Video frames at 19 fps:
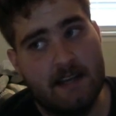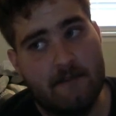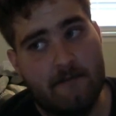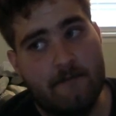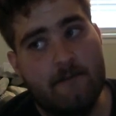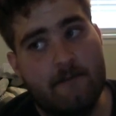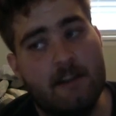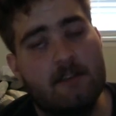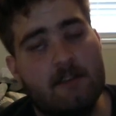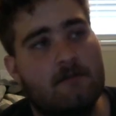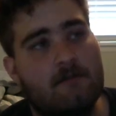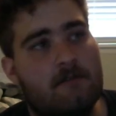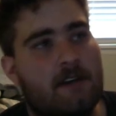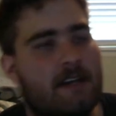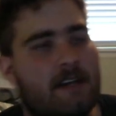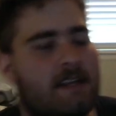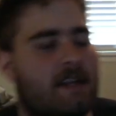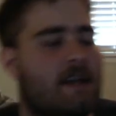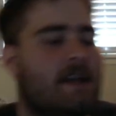it
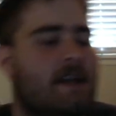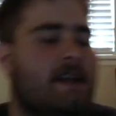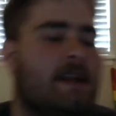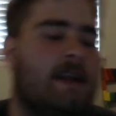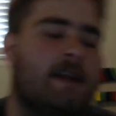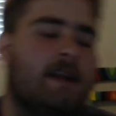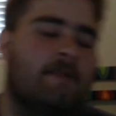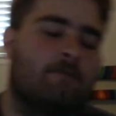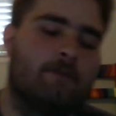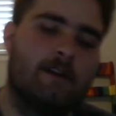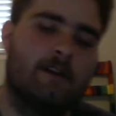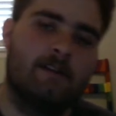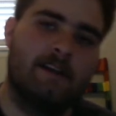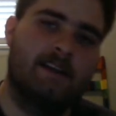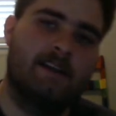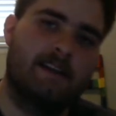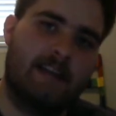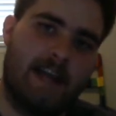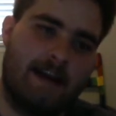really
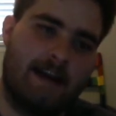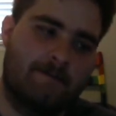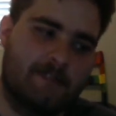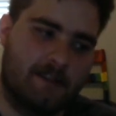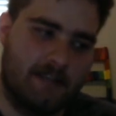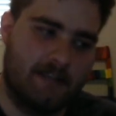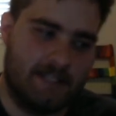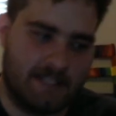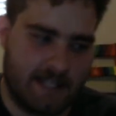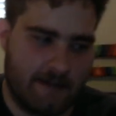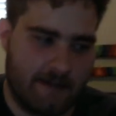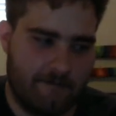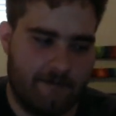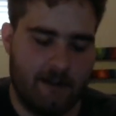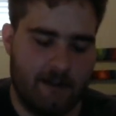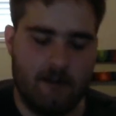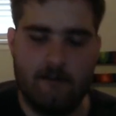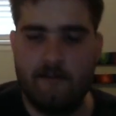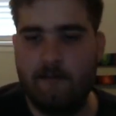encapsulates that
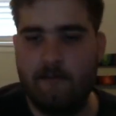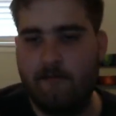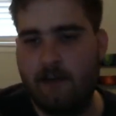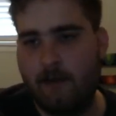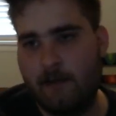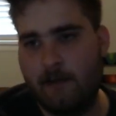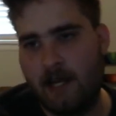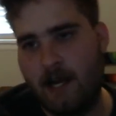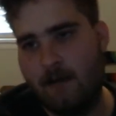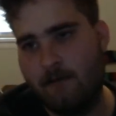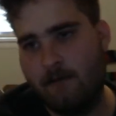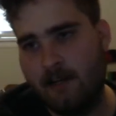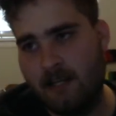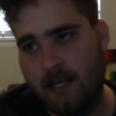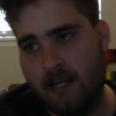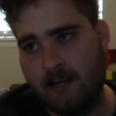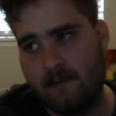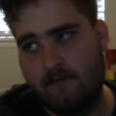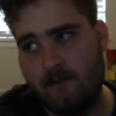feel of the Famicom
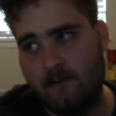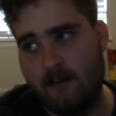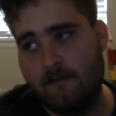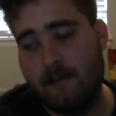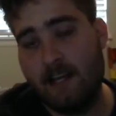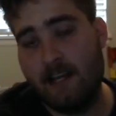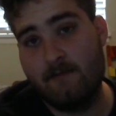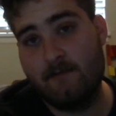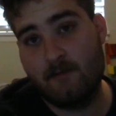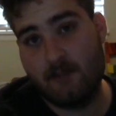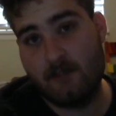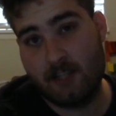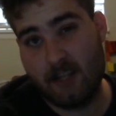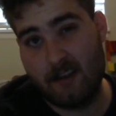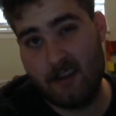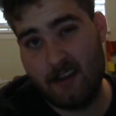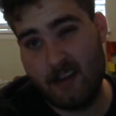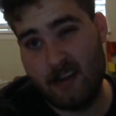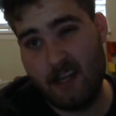Detective Club games, which I
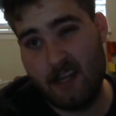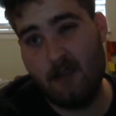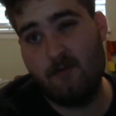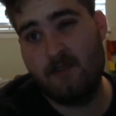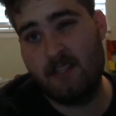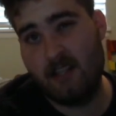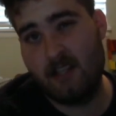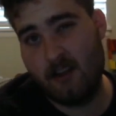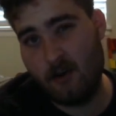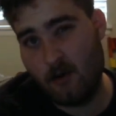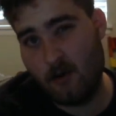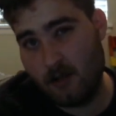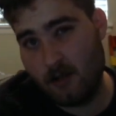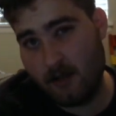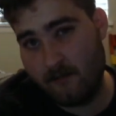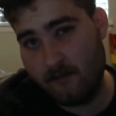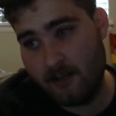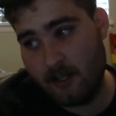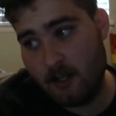think was the goal
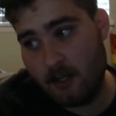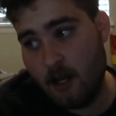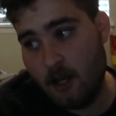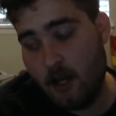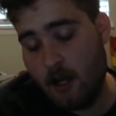of it.